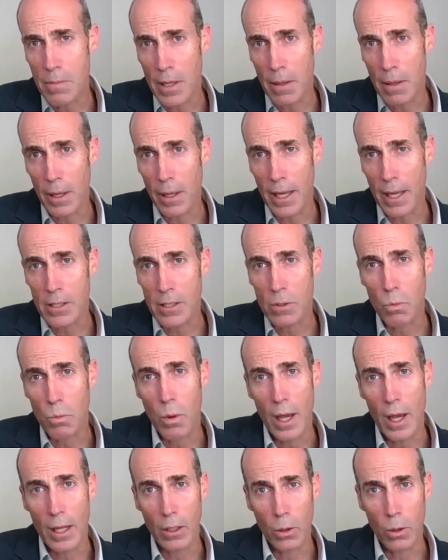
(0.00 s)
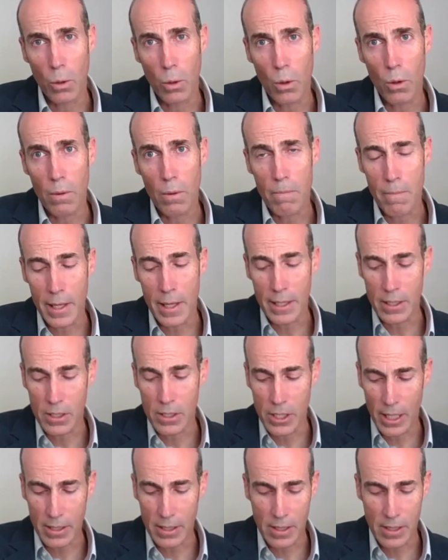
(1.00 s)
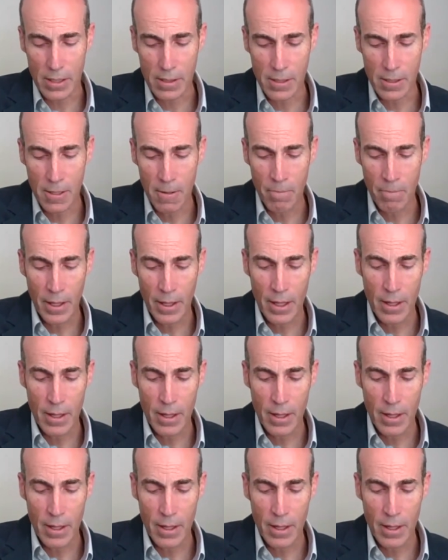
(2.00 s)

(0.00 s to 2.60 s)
to be a place where law meets justice,